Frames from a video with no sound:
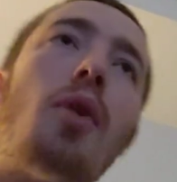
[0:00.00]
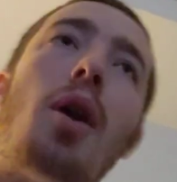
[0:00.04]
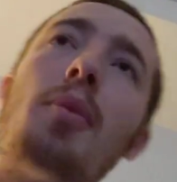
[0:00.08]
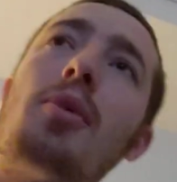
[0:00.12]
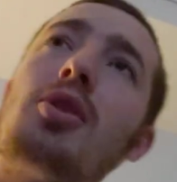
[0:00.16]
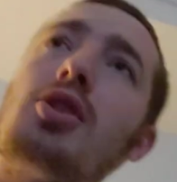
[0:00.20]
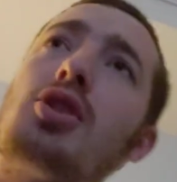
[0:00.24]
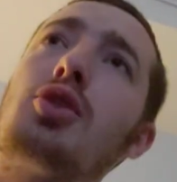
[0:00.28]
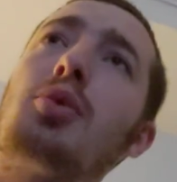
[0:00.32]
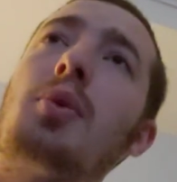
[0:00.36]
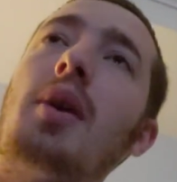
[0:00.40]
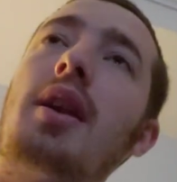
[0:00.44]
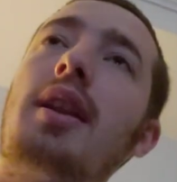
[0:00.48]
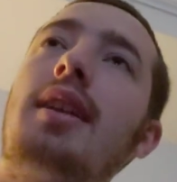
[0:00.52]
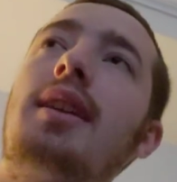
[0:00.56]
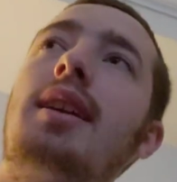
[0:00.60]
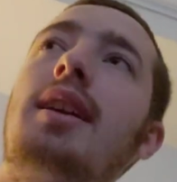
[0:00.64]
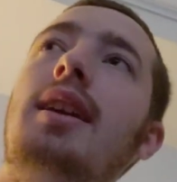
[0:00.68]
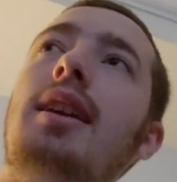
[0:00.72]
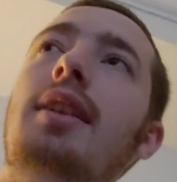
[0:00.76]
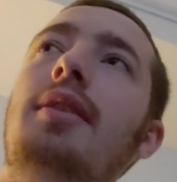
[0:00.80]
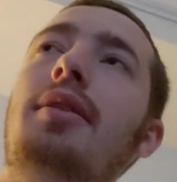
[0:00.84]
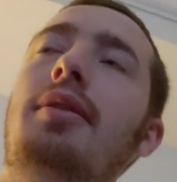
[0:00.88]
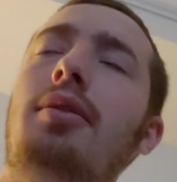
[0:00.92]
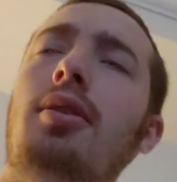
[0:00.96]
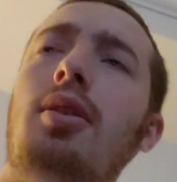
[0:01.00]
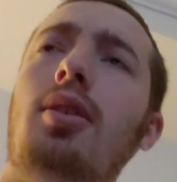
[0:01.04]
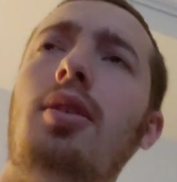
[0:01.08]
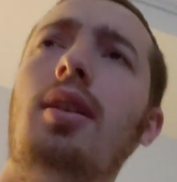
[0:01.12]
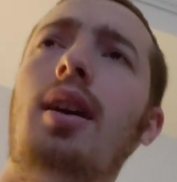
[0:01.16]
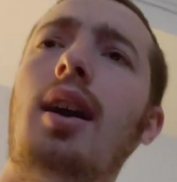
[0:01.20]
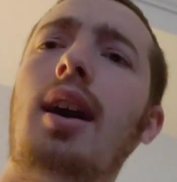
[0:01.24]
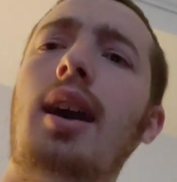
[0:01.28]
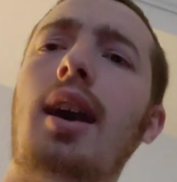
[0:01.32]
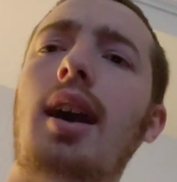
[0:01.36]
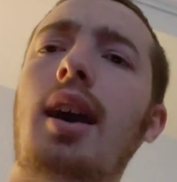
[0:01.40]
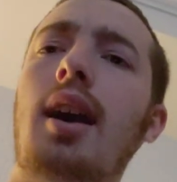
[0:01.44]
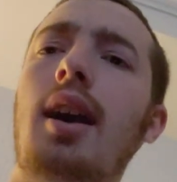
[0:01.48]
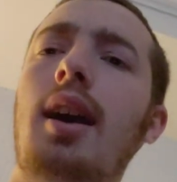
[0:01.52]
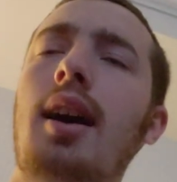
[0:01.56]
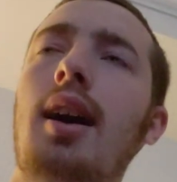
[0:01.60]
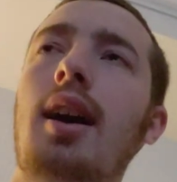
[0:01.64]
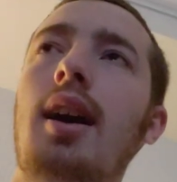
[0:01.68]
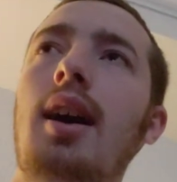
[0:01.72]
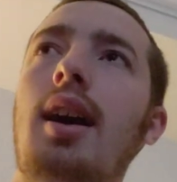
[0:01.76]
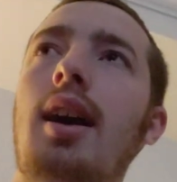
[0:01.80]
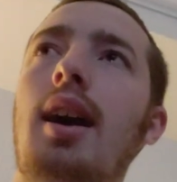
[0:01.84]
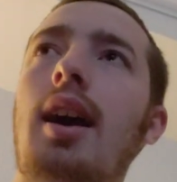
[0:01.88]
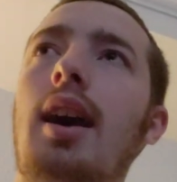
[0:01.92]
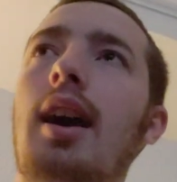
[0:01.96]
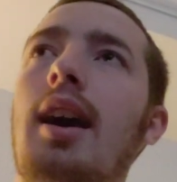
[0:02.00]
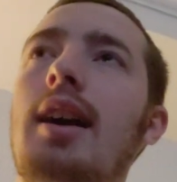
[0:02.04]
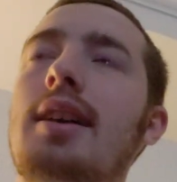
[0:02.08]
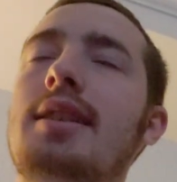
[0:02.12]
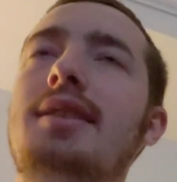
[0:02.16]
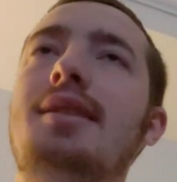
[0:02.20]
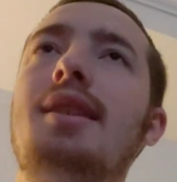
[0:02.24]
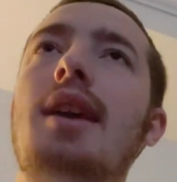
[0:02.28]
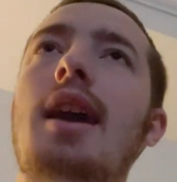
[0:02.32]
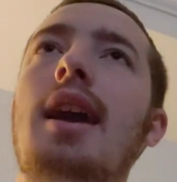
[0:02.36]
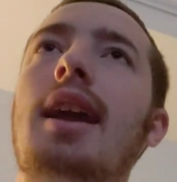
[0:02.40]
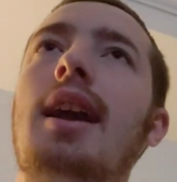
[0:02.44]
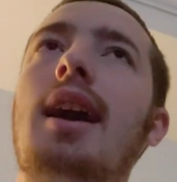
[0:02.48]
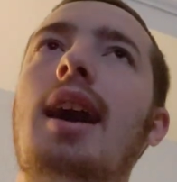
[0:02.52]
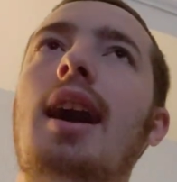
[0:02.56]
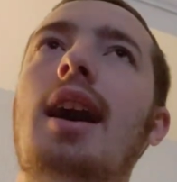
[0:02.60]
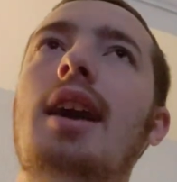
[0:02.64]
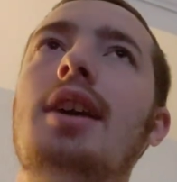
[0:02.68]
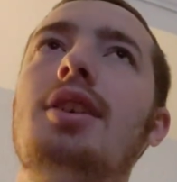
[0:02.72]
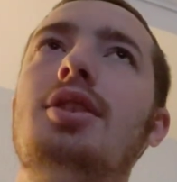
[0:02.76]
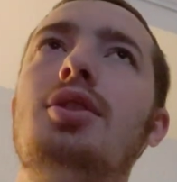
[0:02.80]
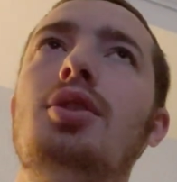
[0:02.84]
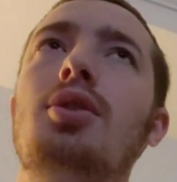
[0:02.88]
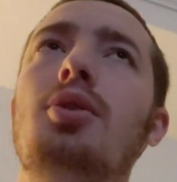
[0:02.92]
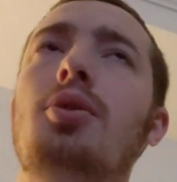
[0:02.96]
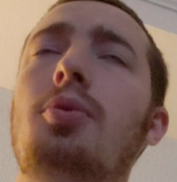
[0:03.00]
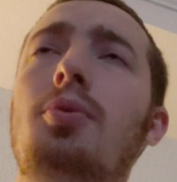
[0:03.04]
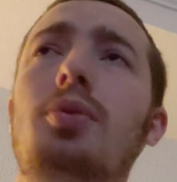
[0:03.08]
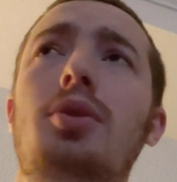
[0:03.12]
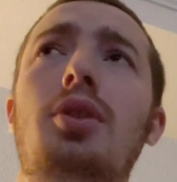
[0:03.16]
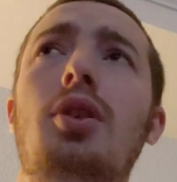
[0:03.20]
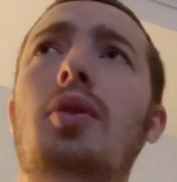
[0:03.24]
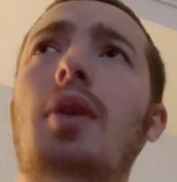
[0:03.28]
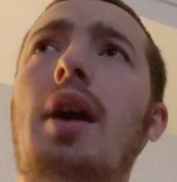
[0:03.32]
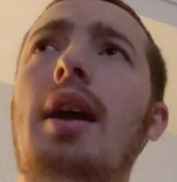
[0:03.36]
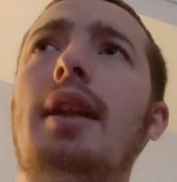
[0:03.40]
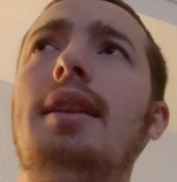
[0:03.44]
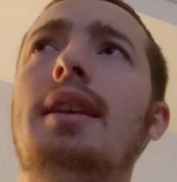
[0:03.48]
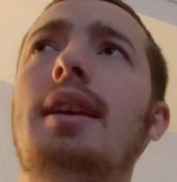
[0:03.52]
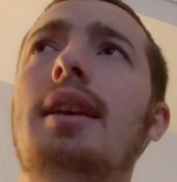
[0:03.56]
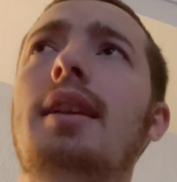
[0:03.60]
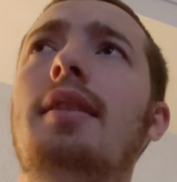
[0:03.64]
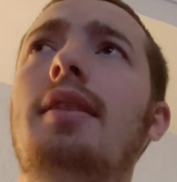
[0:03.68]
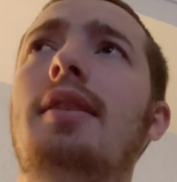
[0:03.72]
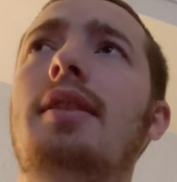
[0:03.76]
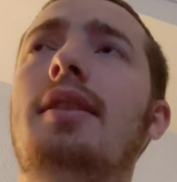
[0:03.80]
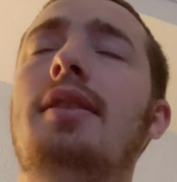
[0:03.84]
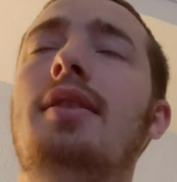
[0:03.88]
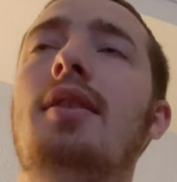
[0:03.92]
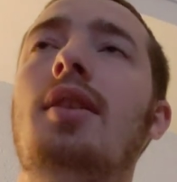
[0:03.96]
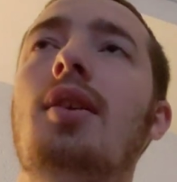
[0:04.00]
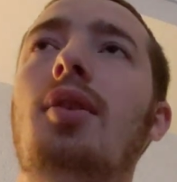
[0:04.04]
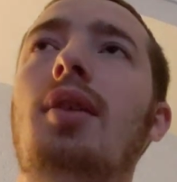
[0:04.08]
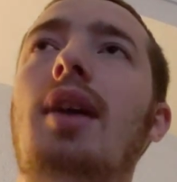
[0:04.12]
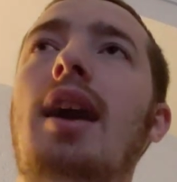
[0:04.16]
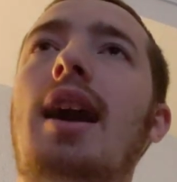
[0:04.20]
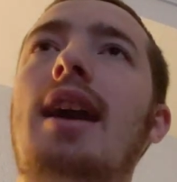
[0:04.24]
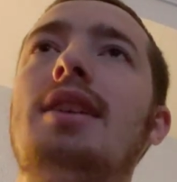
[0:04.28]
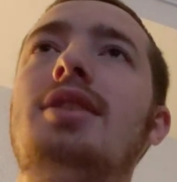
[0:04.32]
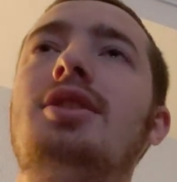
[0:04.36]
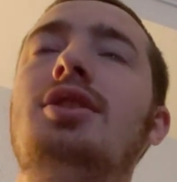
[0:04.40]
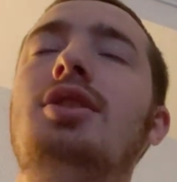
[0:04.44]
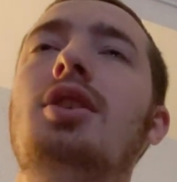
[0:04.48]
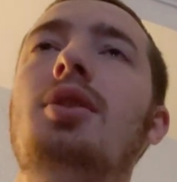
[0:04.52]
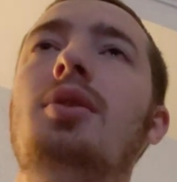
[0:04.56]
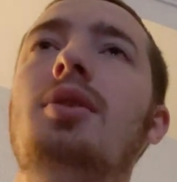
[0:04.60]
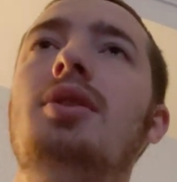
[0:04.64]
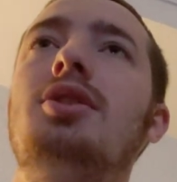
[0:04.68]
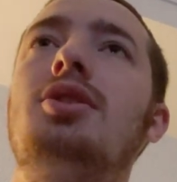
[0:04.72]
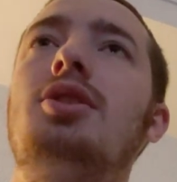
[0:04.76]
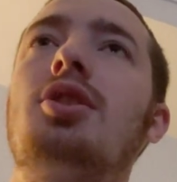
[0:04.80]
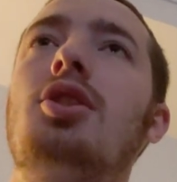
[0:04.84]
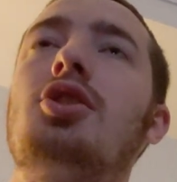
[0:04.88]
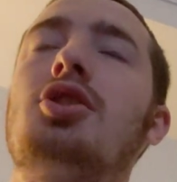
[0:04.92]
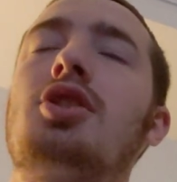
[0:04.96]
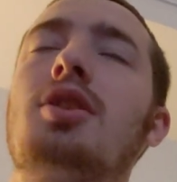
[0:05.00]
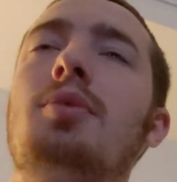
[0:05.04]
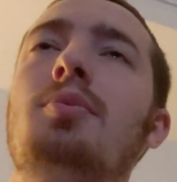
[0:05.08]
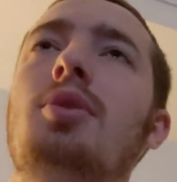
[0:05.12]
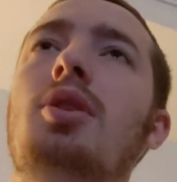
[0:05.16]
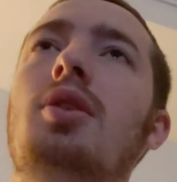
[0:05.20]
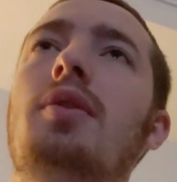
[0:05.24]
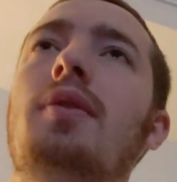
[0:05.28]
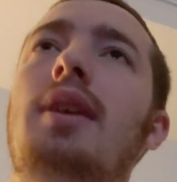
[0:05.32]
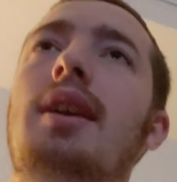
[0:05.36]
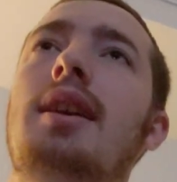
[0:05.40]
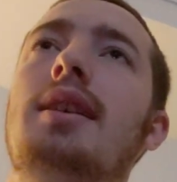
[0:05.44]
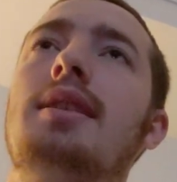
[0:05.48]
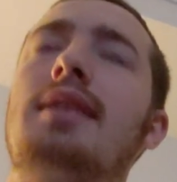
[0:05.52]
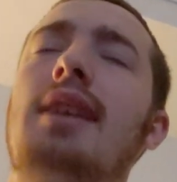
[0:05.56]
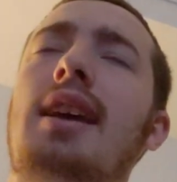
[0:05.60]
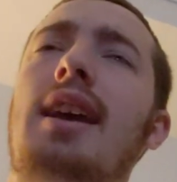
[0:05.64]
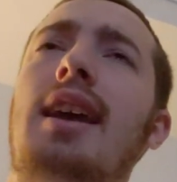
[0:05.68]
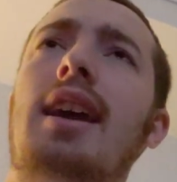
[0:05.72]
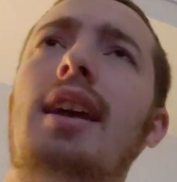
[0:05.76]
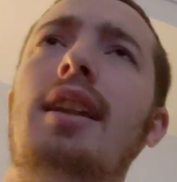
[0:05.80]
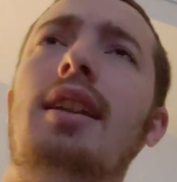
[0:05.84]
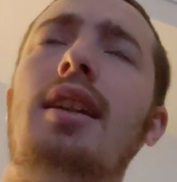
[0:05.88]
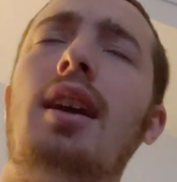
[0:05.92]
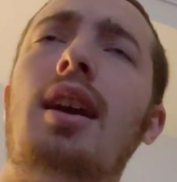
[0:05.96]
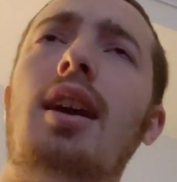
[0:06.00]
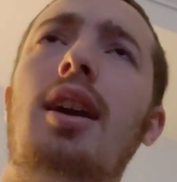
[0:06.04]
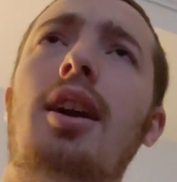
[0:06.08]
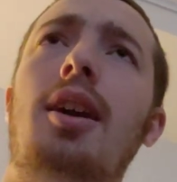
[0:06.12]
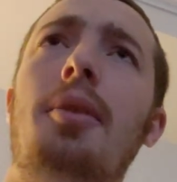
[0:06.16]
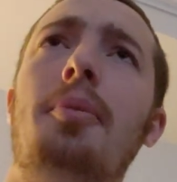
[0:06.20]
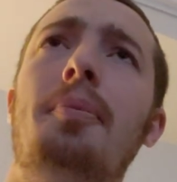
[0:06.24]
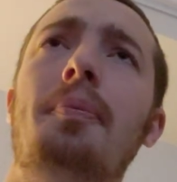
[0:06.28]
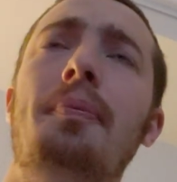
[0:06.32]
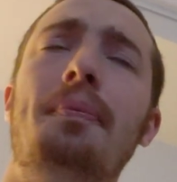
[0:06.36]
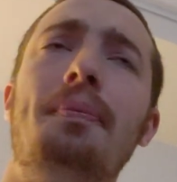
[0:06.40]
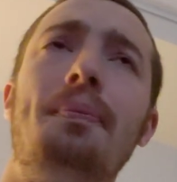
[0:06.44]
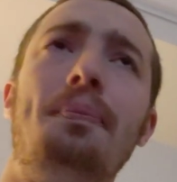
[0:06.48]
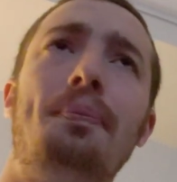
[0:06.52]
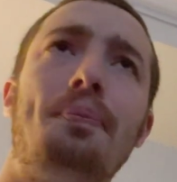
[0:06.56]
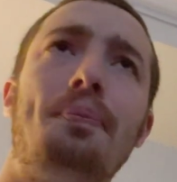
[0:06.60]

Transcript: Robert Schwentke for uh, uh, Snake Eyes, who directed the last two Insurgent movies and um,